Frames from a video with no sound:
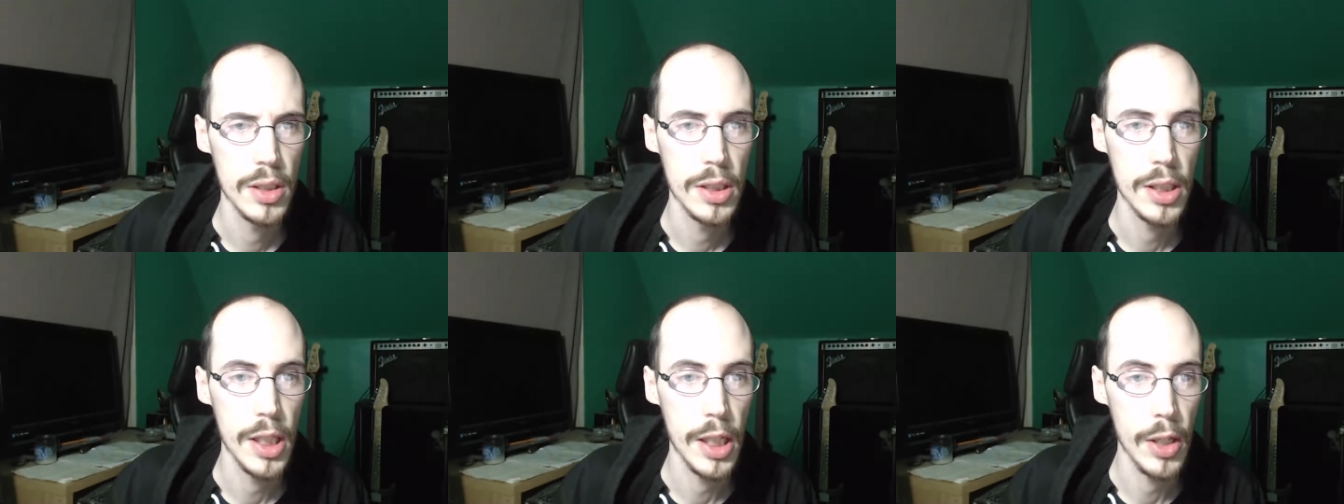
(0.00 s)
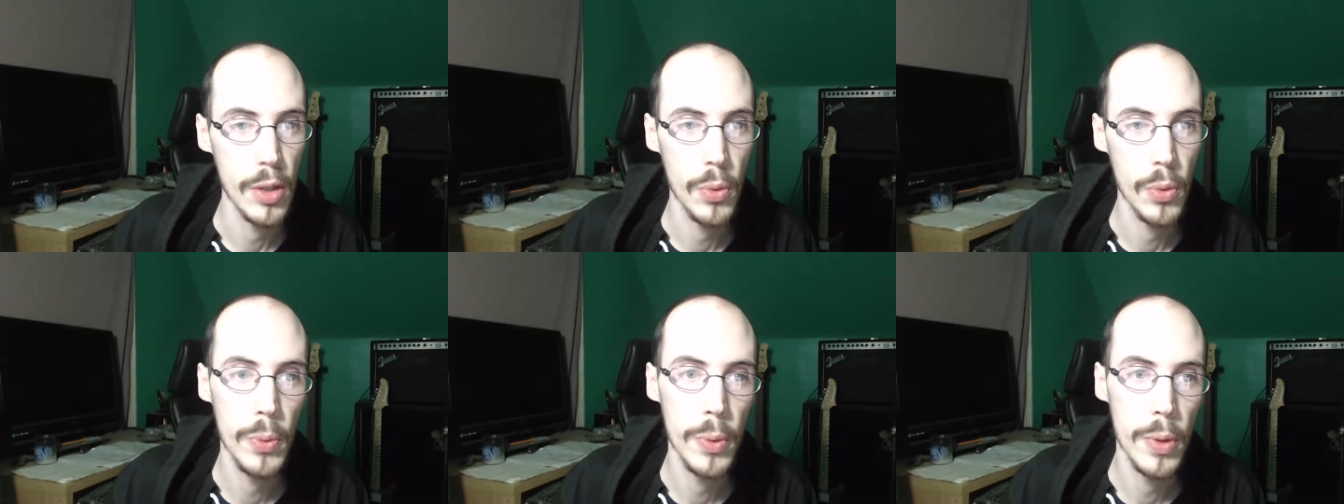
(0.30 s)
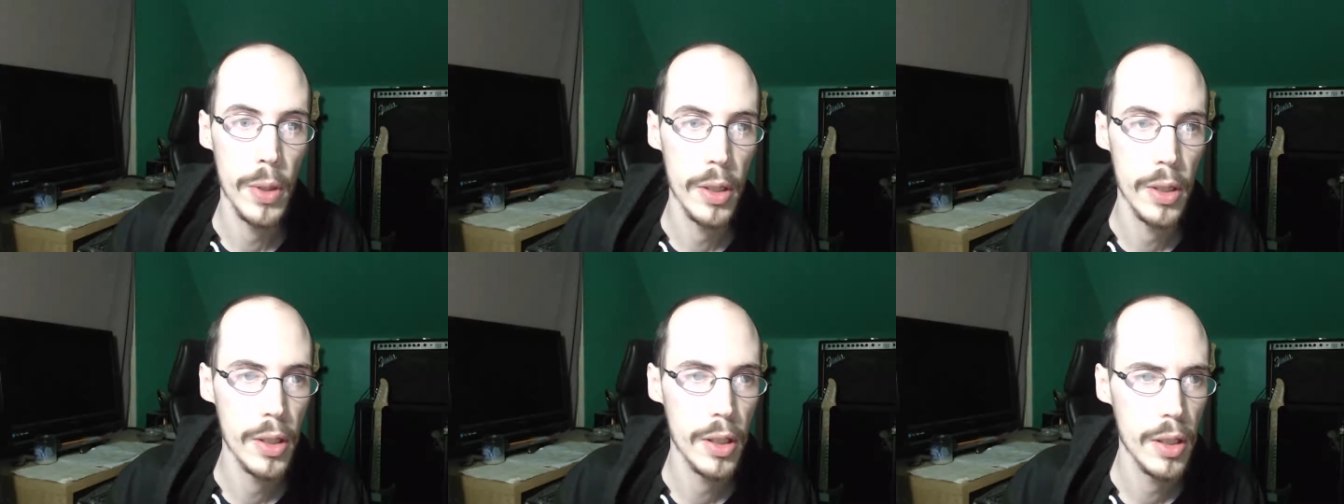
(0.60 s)
Second queen
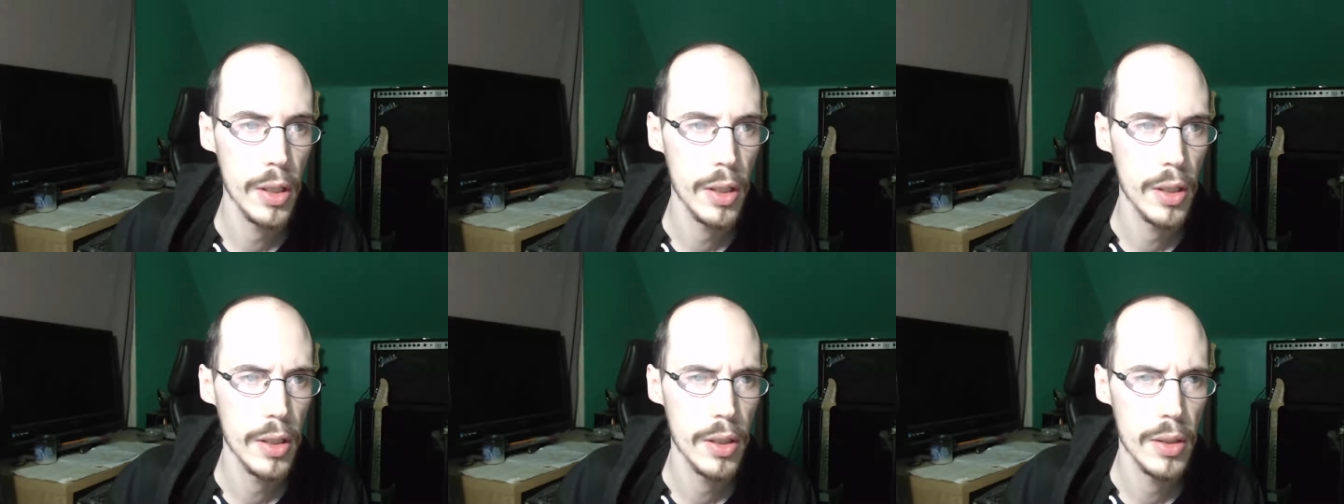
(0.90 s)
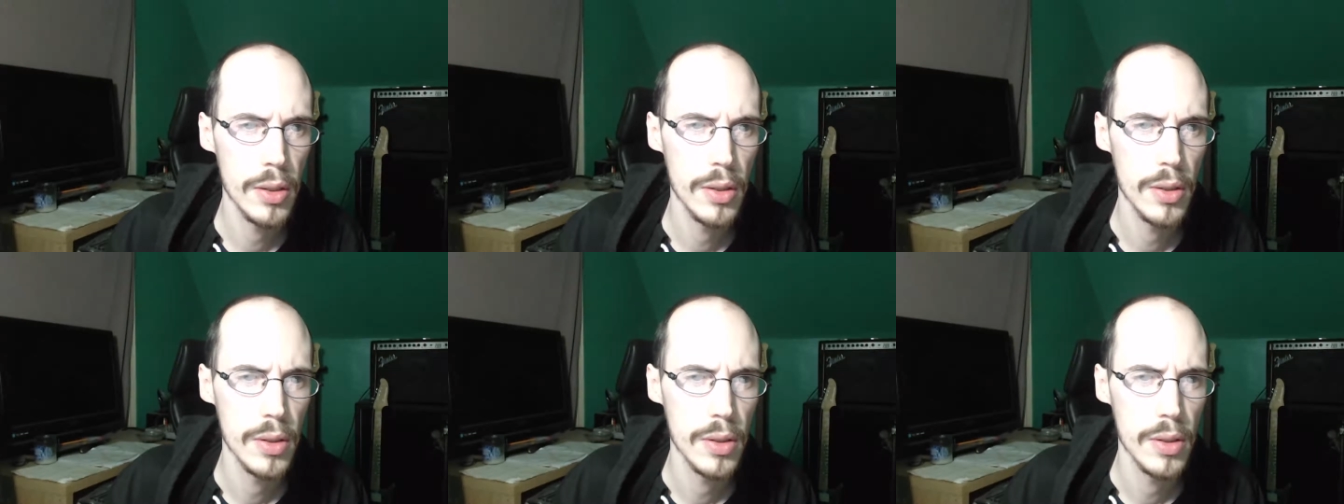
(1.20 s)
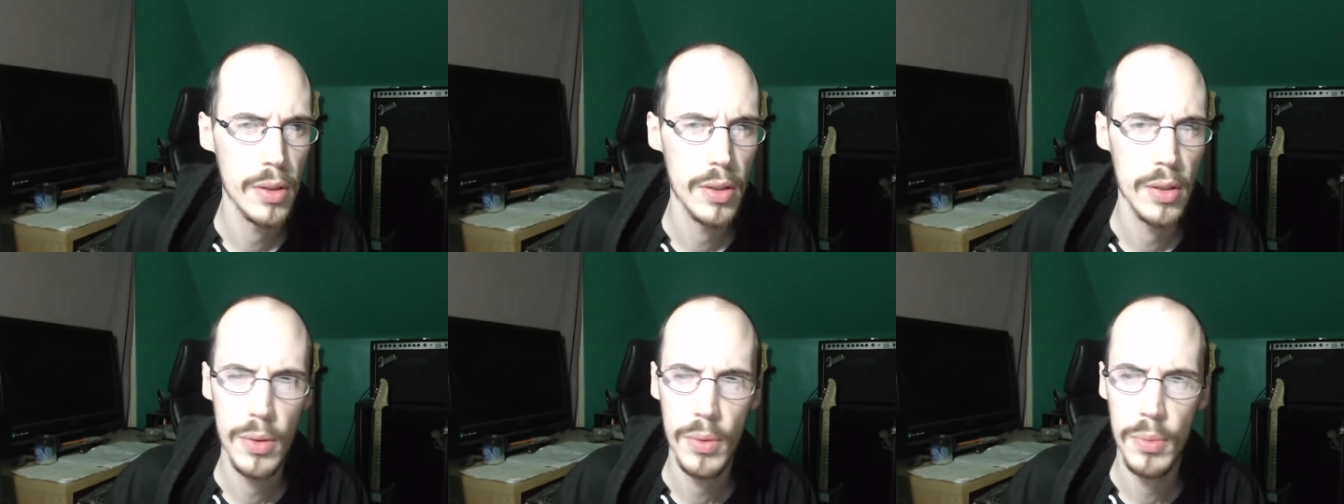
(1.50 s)
again,
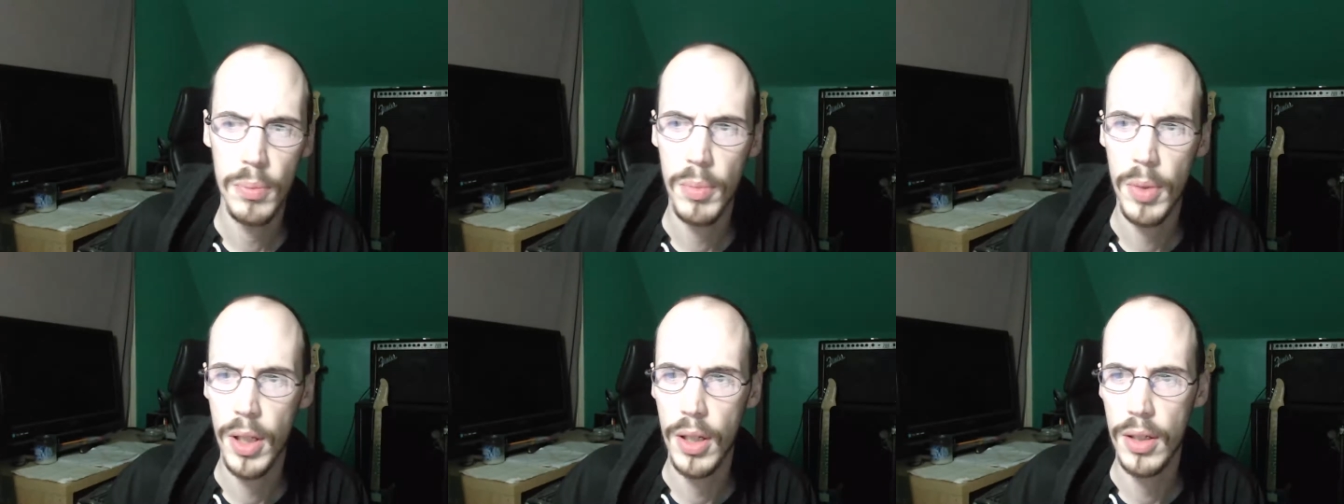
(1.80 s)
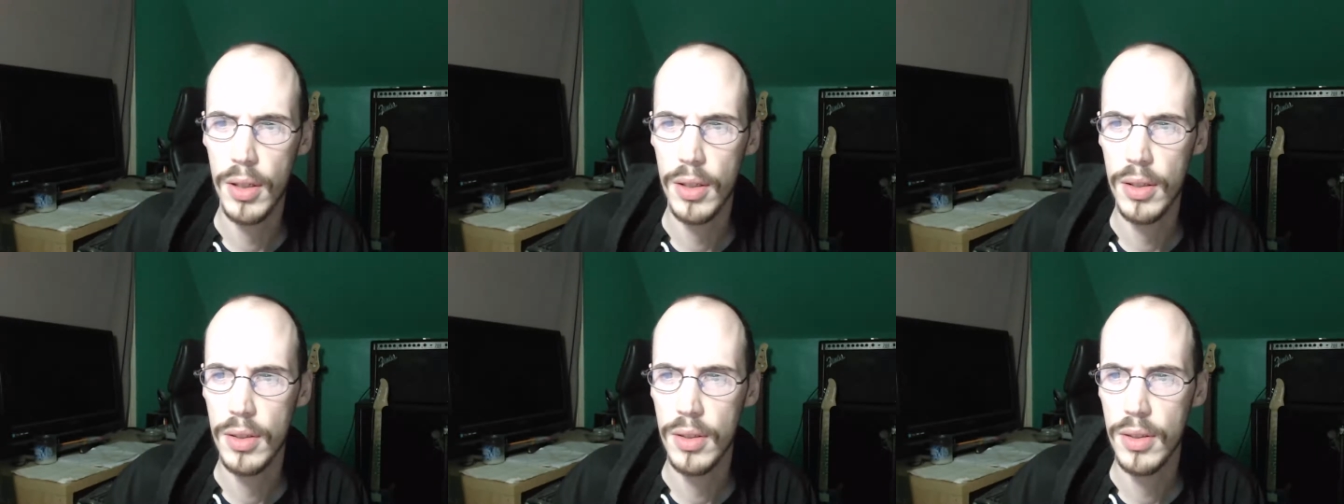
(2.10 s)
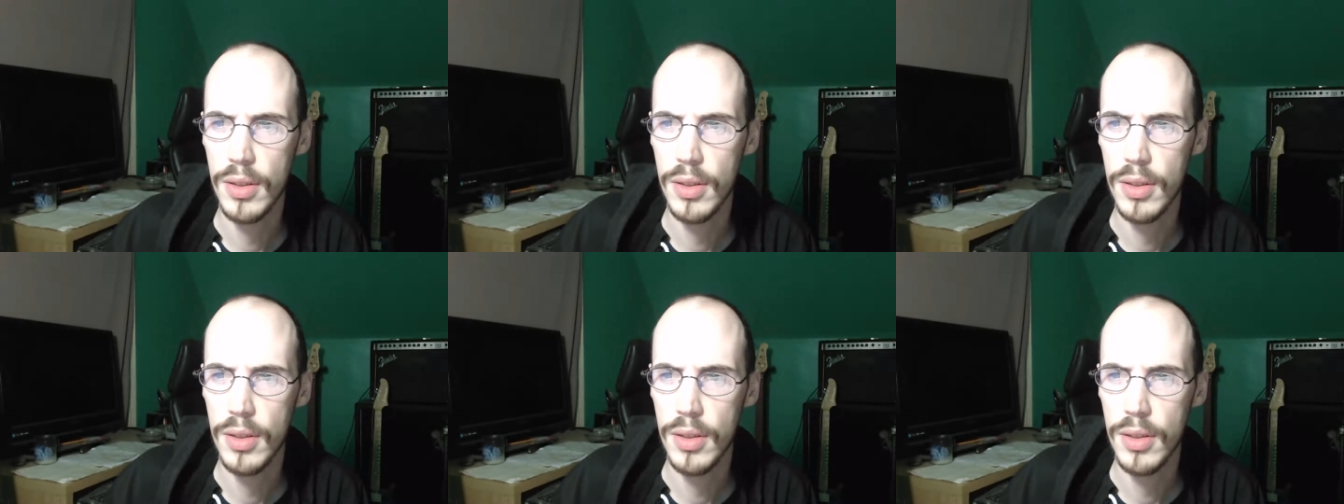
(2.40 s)
and